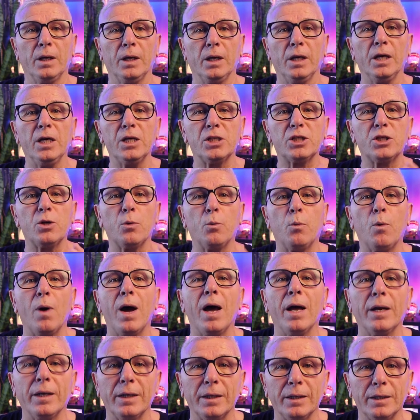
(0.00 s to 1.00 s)
He's the
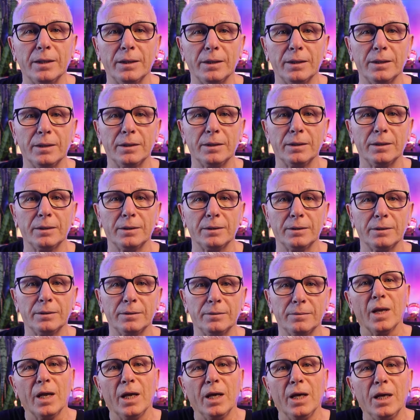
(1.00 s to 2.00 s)
one.
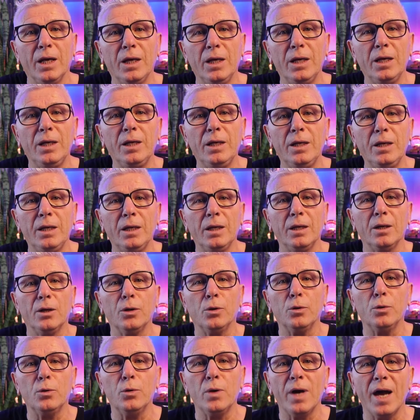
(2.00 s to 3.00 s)
He
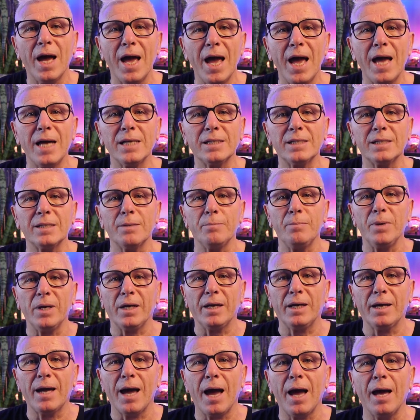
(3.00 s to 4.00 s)
who has
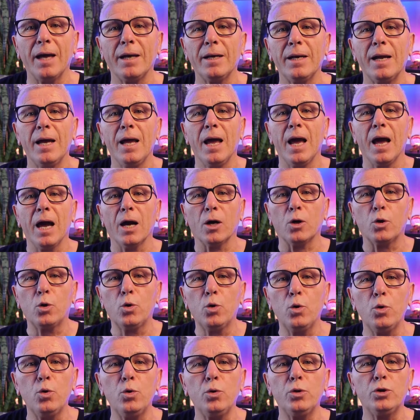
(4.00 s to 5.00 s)
begun a
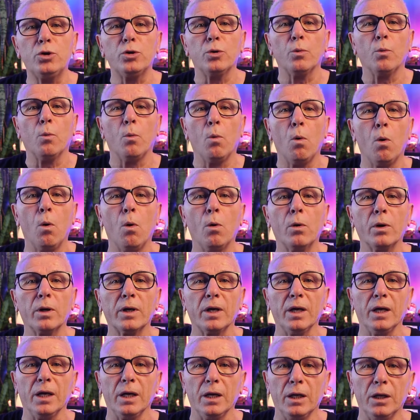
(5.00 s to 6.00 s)
good
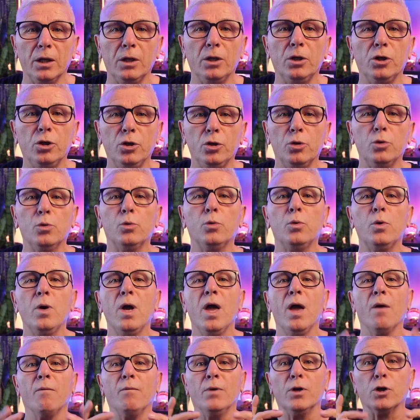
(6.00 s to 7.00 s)
work in you
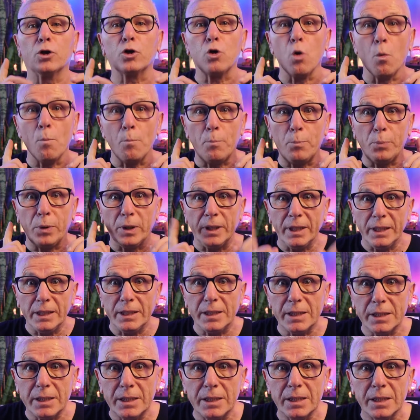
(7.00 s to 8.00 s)
will
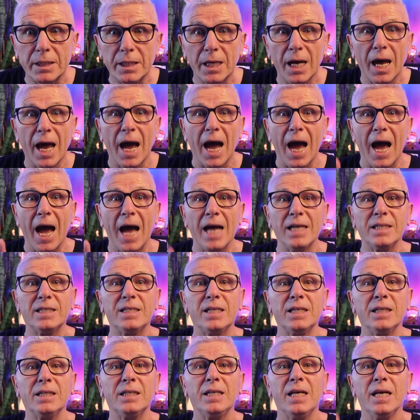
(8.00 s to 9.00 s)
complete it
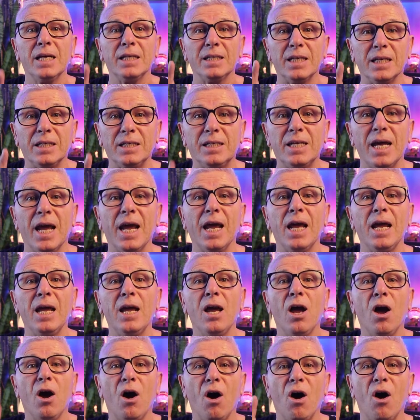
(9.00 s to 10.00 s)
until the
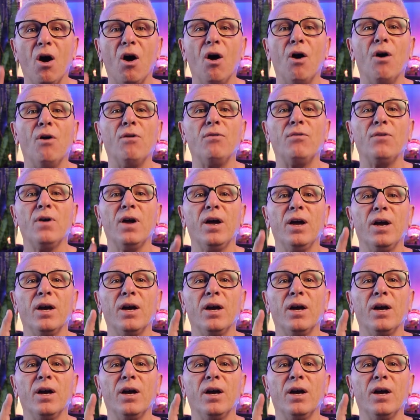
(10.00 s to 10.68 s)
day of